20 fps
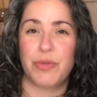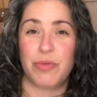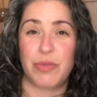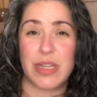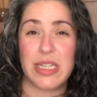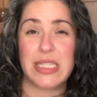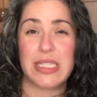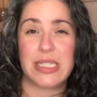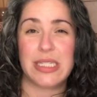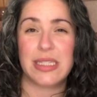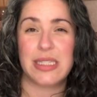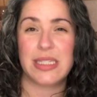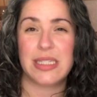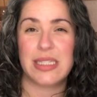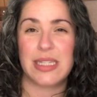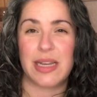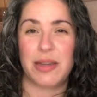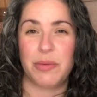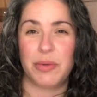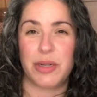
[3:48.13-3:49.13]
reasons
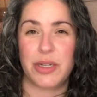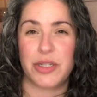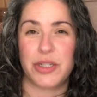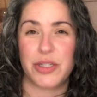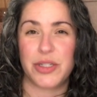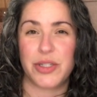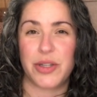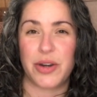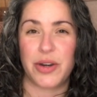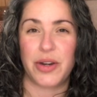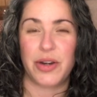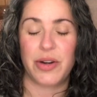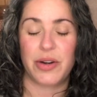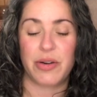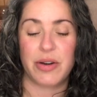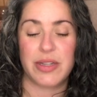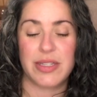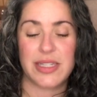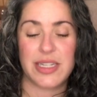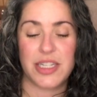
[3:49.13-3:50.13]
I wanted to start
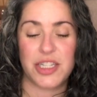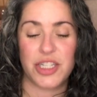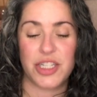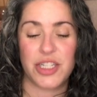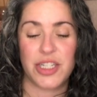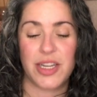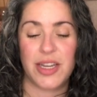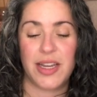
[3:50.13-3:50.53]
cross-stitching.